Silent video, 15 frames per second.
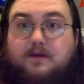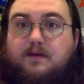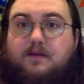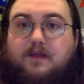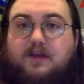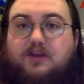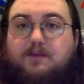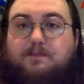
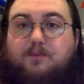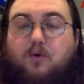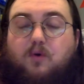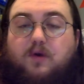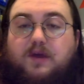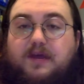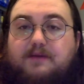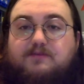Like the
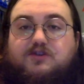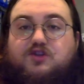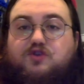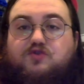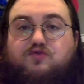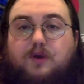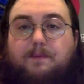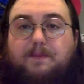boy, he was
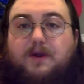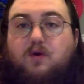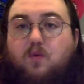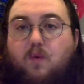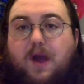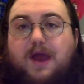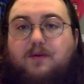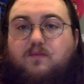dripping
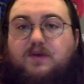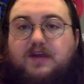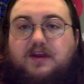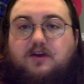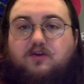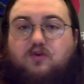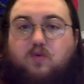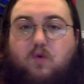wet, and we could
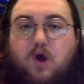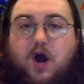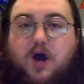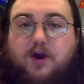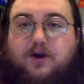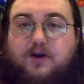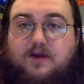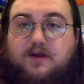hear the
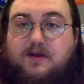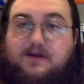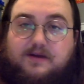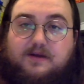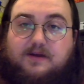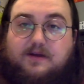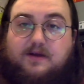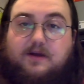water
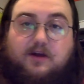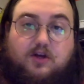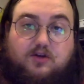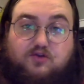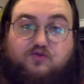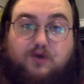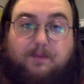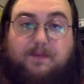
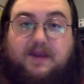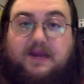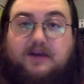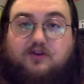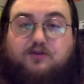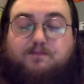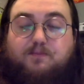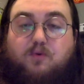dripping
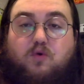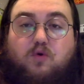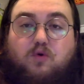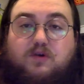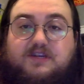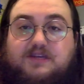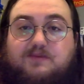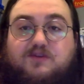into the pool
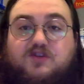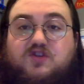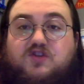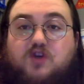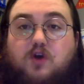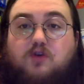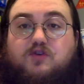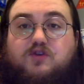because he was
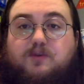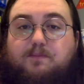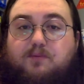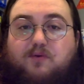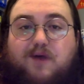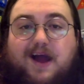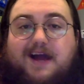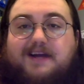so
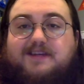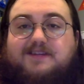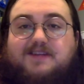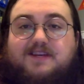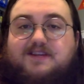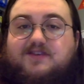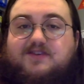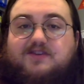surprised that
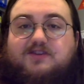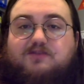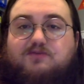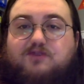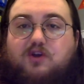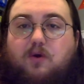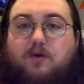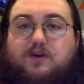his sister
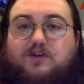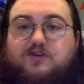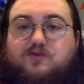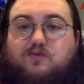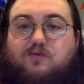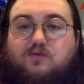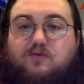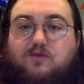was going to
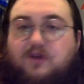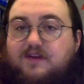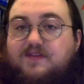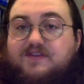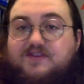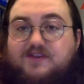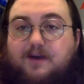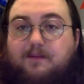school in the
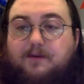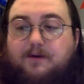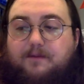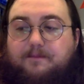summer.